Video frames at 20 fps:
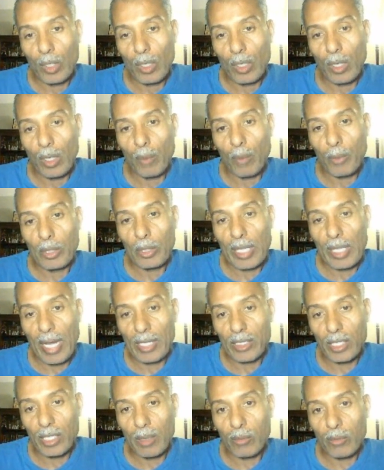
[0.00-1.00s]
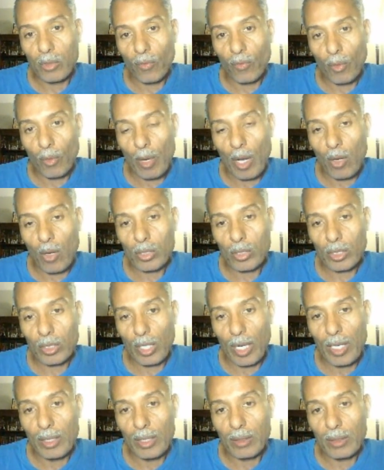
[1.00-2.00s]
potassiums from
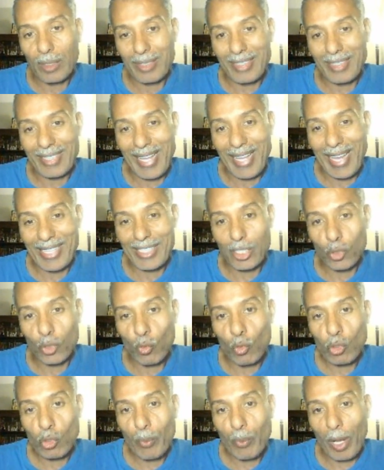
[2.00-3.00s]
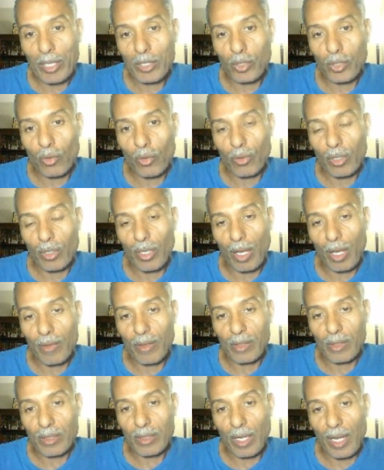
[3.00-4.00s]
outside, because it has two spots on the
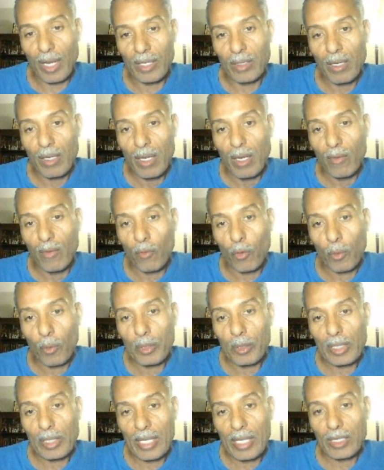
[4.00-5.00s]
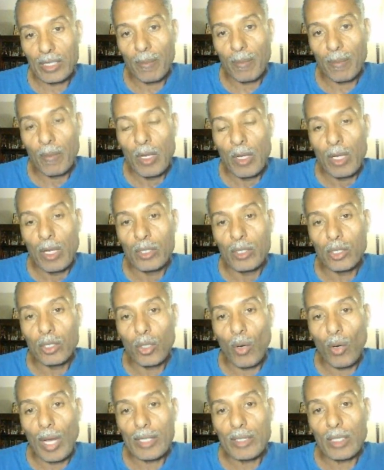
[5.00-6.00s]
other side for potassium.
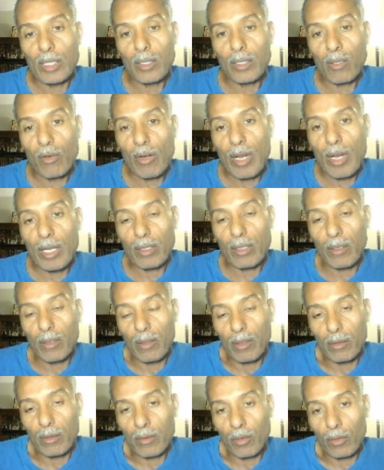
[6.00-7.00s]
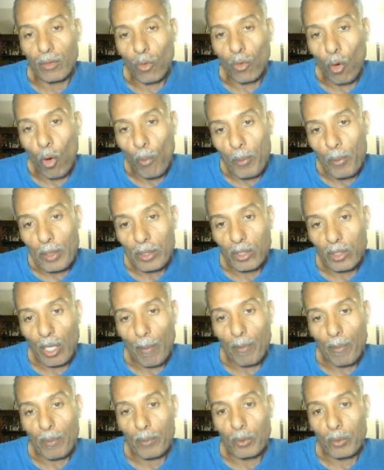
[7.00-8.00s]
So as it opens
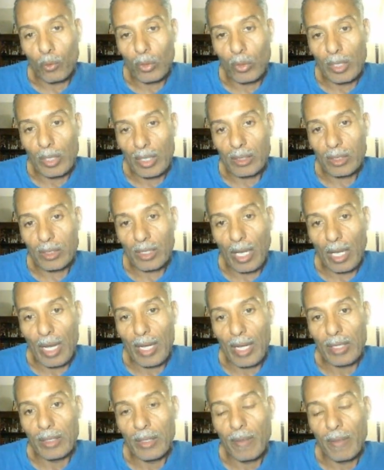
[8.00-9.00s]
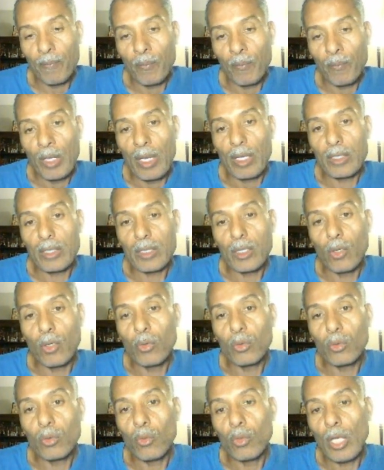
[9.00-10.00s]
up to the inside, it's
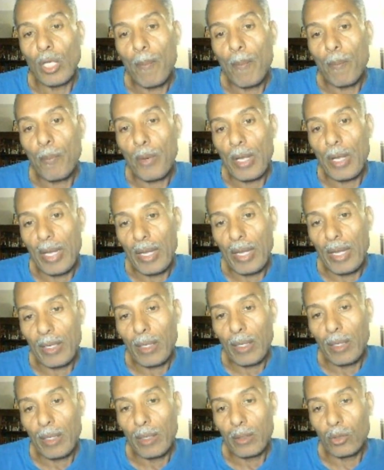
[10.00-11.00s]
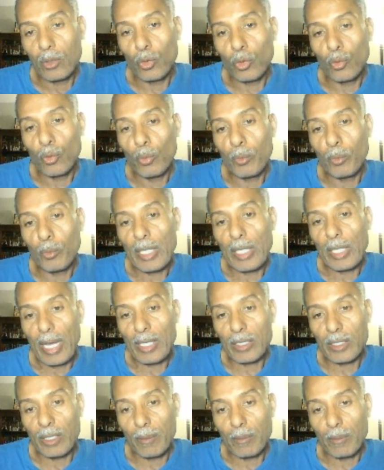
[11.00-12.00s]
going to dump in two
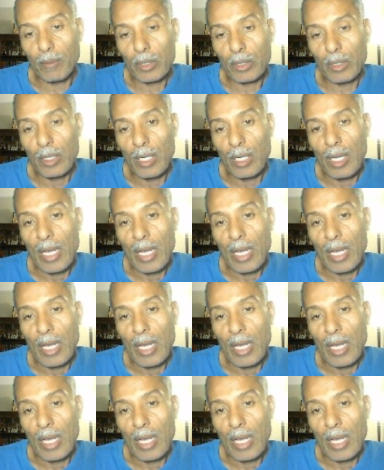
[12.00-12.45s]
potassiums.